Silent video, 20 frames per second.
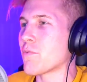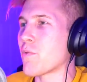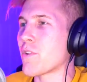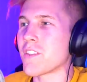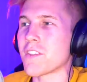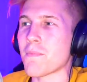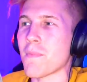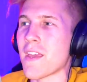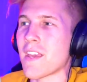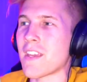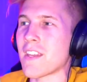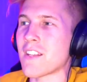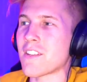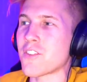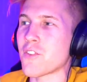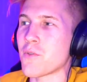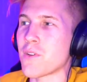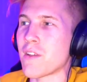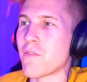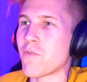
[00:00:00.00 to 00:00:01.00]
what's making it
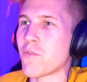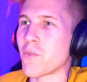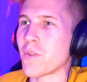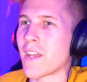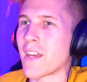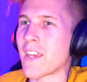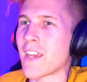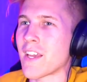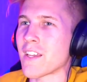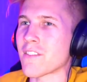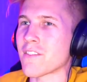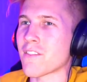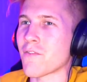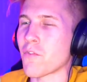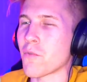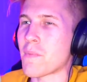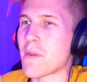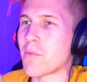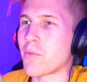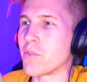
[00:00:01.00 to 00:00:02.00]
so difficult, I guess,
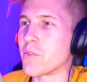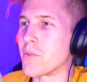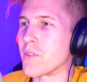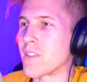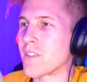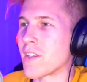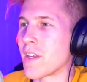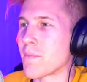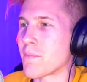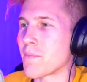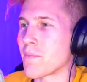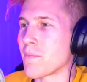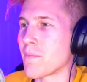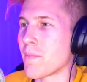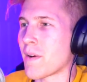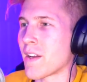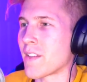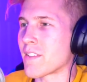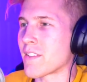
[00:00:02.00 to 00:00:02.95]
for people to accept my